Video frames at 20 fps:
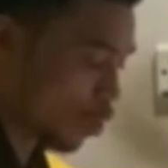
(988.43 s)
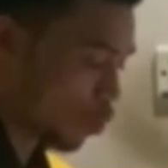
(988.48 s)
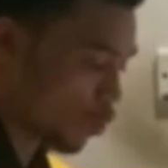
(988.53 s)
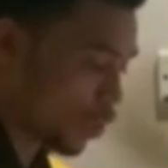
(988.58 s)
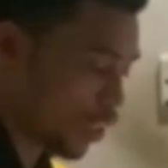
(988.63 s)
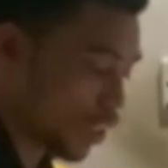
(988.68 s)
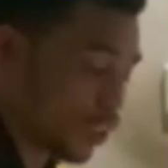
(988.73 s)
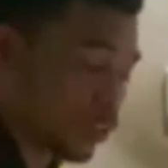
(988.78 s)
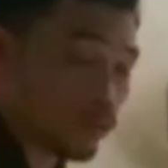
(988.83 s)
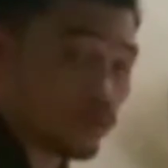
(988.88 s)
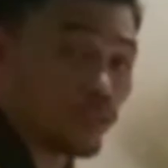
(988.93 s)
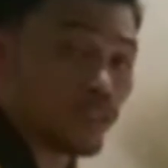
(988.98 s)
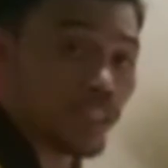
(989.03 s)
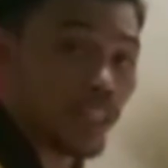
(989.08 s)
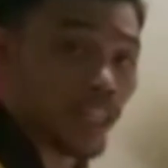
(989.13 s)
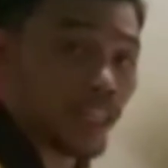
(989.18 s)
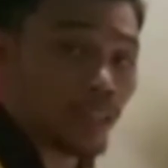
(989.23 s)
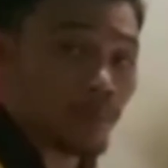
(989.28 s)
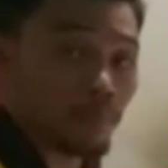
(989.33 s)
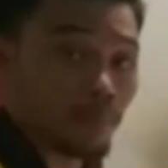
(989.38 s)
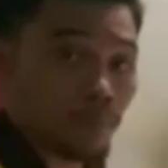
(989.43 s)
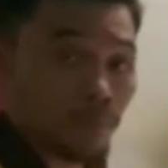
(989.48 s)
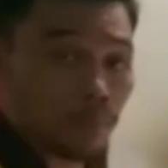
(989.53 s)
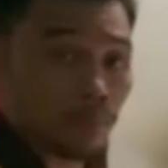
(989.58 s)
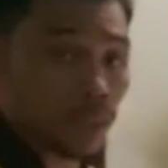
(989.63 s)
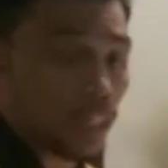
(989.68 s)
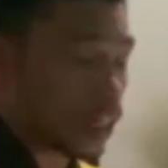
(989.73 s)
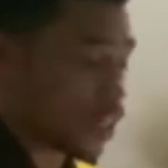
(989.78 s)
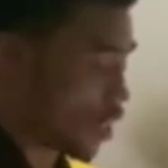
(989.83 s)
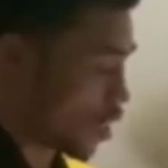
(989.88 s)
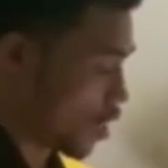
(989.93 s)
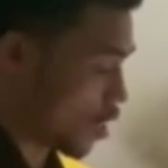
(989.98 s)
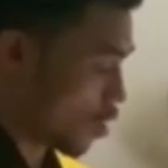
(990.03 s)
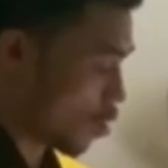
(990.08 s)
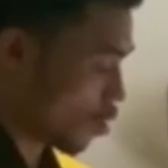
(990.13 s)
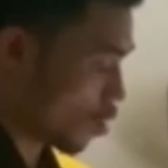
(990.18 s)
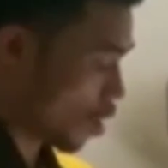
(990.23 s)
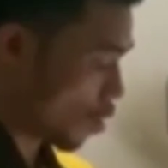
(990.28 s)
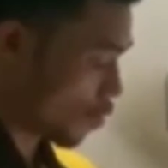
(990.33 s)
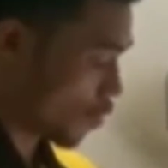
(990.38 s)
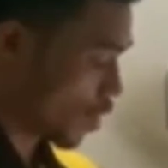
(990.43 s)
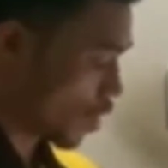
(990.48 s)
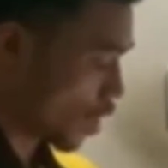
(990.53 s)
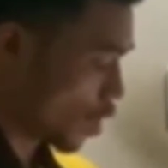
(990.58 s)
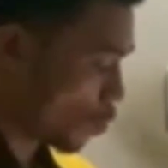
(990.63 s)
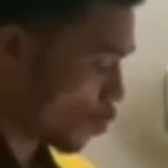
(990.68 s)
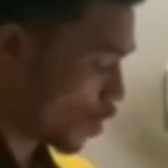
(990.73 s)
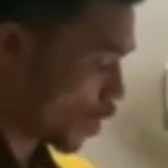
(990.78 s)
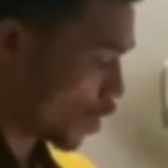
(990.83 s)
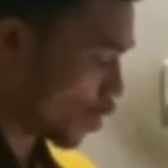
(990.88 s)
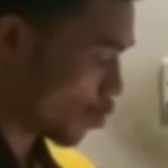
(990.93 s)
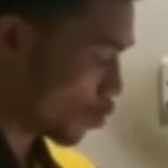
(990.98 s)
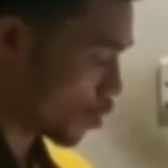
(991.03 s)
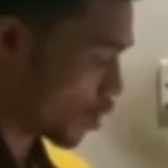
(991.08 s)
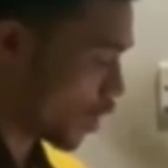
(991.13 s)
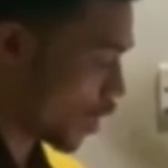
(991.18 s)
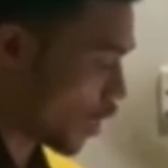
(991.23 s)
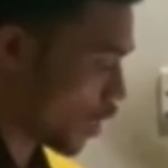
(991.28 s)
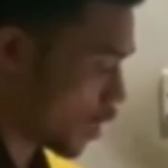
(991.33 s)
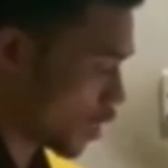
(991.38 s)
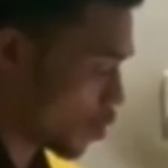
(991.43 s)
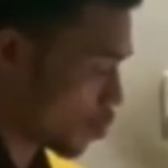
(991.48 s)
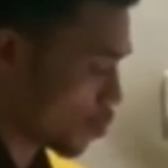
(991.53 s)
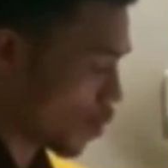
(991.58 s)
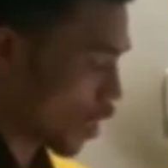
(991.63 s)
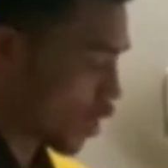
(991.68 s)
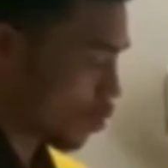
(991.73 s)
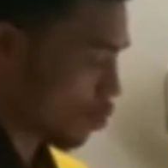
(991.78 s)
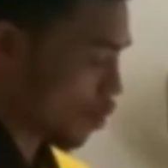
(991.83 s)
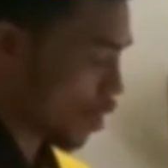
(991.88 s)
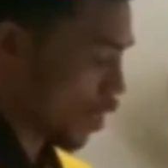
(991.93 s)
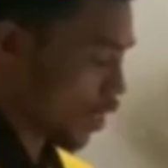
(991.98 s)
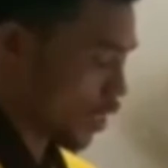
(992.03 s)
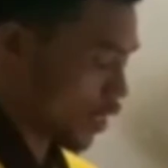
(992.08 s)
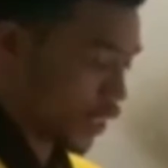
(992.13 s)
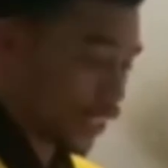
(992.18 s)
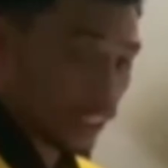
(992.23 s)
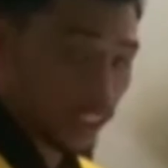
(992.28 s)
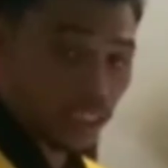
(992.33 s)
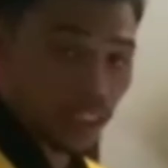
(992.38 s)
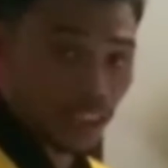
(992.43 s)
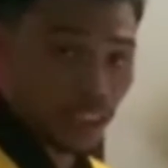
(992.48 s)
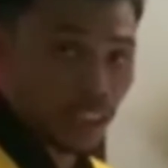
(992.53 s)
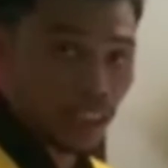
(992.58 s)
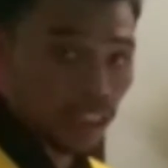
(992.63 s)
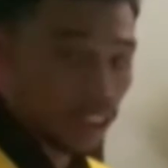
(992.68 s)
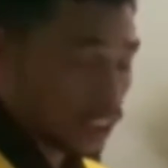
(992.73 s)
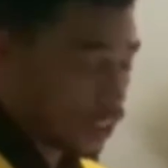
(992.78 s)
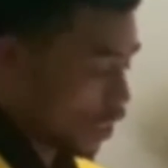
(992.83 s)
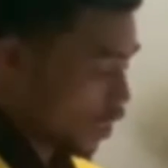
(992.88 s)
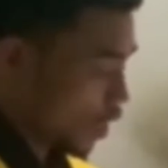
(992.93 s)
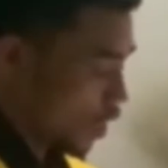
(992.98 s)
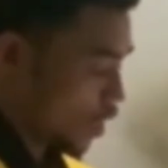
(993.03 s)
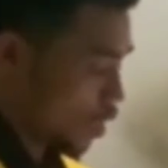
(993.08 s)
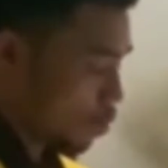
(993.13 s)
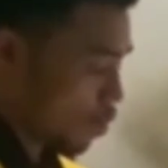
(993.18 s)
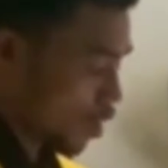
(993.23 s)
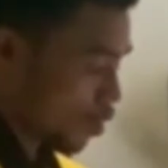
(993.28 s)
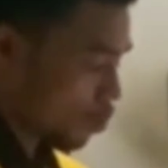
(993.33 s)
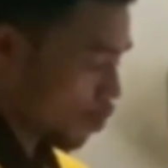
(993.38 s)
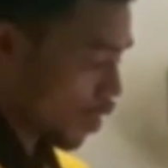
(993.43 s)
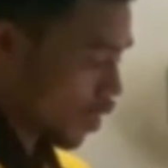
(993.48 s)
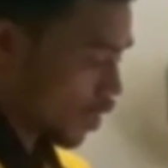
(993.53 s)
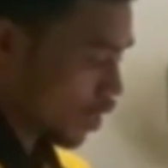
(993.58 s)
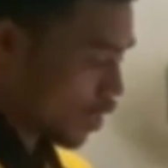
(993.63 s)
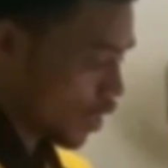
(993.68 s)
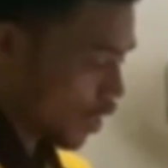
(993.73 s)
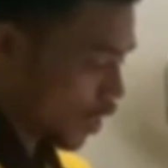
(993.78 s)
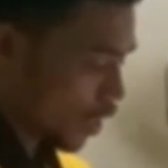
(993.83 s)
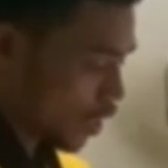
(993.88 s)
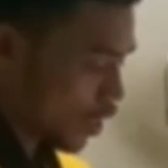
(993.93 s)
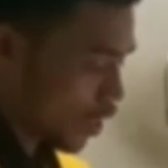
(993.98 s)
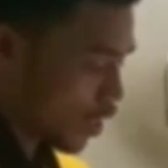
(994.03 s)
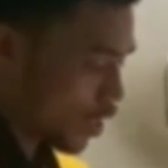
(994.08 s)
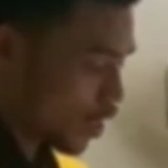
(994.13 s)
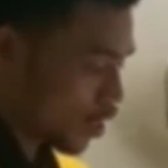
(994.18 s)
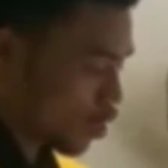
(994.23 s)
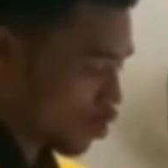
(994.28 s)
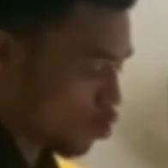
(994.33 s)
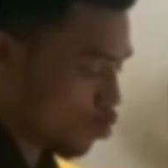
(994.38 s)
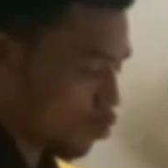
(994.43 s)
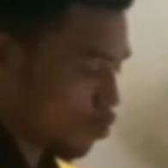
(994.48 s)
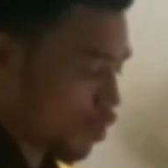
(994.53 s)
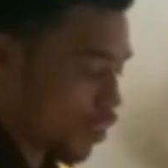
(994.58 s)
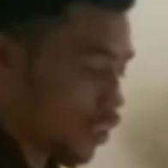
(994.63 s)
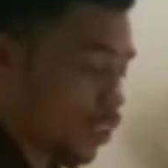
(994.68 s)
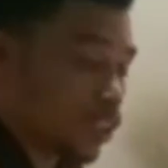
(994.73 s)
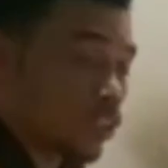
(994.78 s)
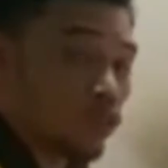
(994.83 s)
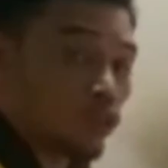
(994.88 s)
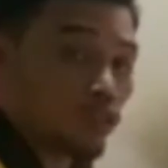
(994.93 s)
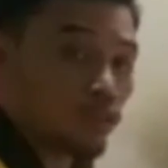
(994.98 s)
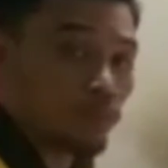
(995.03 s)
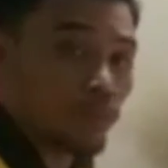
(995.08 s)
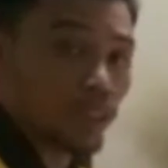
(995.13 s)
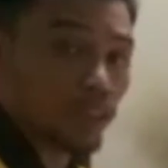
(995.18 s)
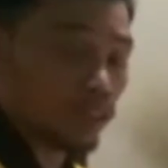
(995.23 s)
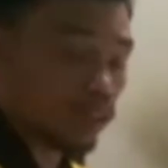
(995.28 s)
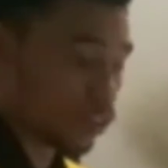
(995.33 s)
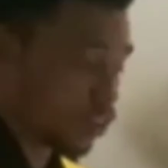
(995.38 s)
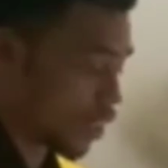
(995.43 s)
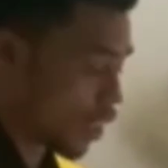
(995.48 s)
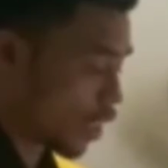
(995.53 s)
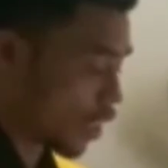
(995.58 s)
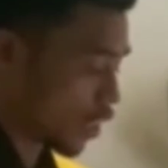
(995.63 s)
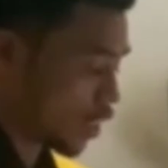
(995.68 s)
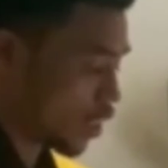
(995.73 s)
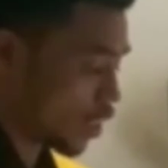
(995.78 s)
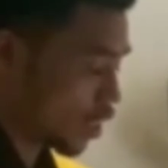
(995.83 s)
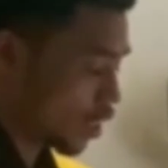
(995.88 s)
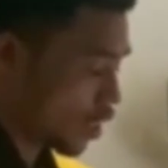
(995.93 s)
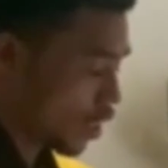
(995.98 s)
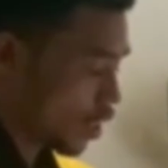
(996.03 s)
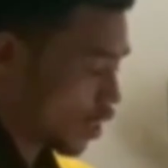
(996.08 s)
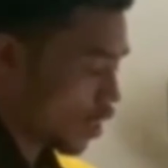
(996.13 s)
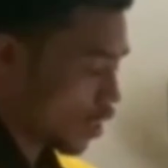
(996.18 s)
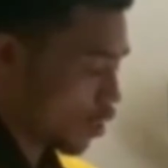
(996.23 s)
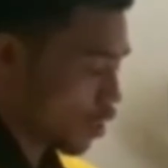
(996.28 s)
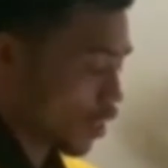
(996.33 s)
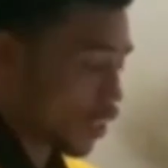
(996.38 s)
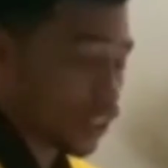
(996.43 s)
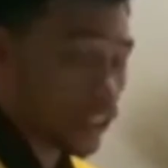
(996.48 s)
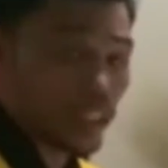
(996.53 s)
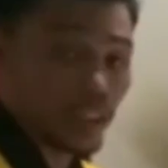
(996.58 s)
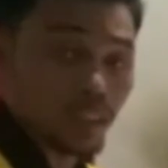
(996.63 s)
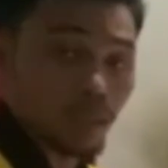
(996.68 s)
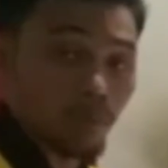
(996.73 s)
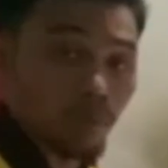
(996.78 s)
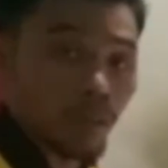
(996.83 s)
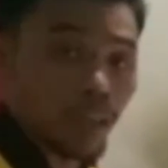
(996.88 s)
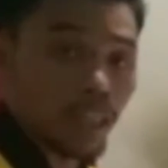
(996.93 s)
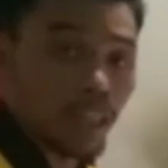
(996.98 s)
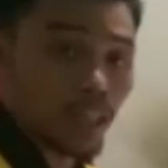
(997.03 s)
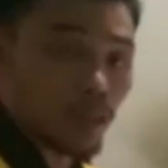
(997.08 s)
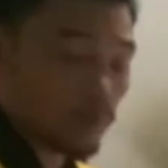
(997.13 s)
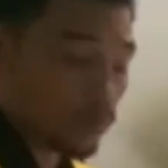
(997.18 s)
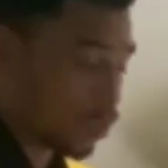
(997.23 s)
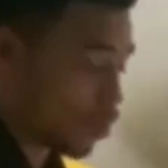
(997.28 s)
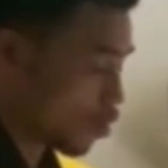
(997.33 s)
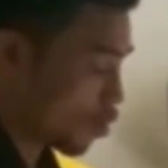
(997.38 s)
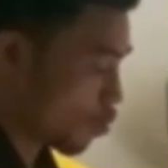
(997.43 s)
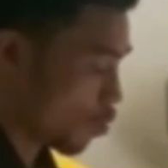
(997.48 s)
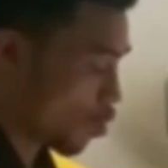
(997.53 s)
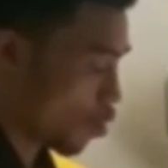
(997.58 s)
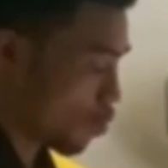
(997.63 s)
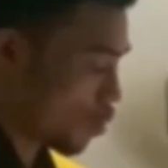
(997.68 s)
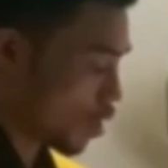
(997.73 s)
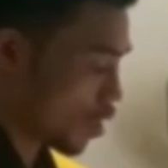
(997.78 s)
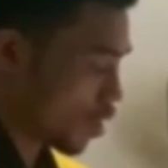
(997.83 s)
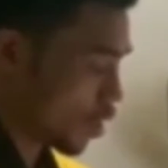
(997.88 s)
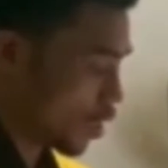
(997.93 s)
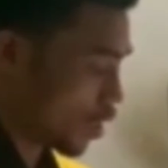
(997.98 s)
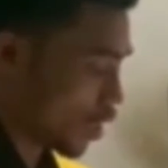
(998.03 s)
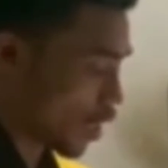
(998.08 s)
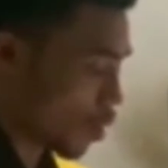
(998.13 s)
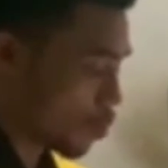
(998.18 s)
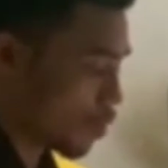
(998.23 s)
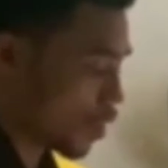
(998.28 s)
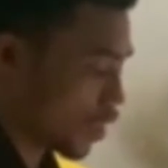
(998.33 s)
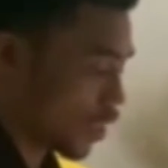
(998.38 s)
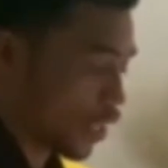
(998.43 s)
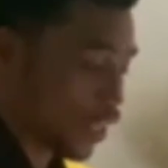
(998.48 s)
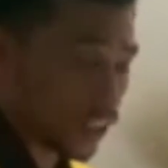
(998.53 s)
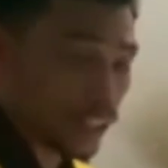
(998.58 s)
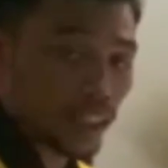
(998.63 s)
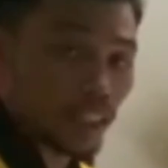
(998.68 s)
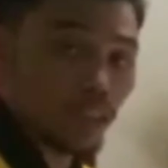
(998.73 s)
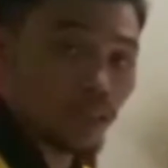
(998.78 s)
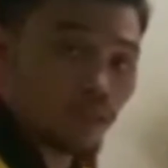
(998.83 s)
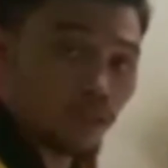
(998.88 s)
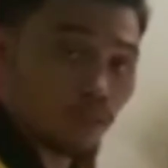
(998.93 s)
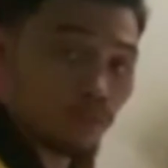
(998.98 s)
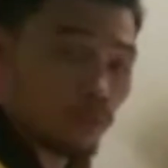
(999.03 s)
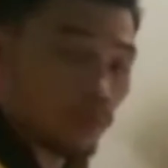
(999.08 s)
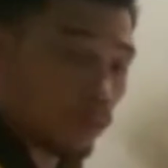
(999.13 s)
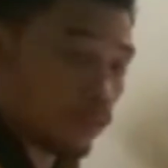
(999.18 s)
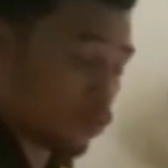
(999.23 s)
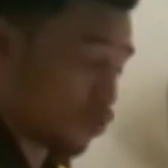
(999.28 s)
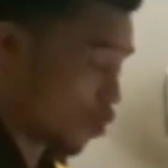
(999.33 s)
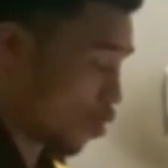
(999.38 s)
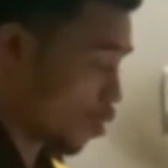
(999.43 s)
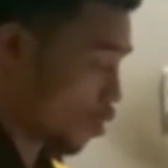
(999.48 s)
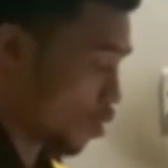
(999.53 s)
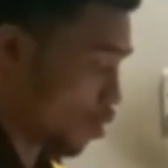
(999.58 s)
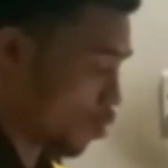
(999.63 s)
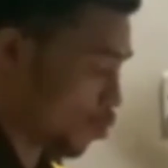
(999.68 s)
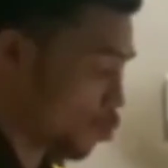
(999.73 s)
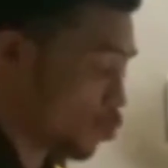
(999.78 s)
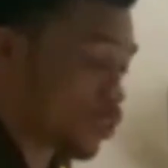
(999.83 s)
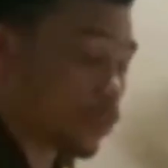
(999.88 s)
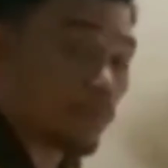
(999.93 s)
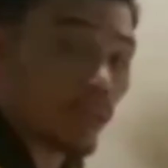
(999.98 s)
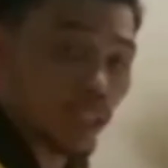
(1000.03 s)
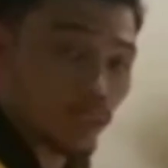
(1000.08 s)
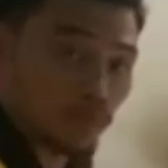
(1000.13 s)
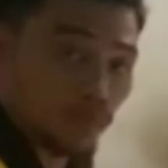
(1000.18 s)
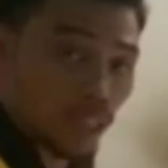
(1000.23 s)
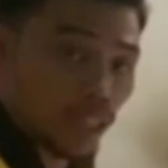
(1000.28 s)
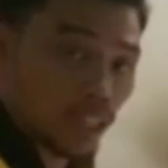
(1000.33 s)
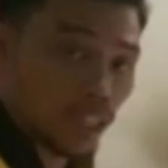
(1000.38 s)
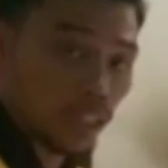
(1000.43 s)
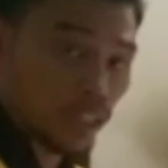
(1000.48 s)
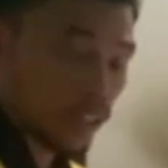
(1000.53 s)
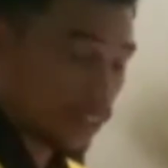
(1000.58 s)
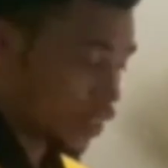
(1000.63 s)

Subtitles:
we need to check. The bus bar indicator. The bus bar indicator here should be turned on because there is supply coming from the incoming and then to the bus bar.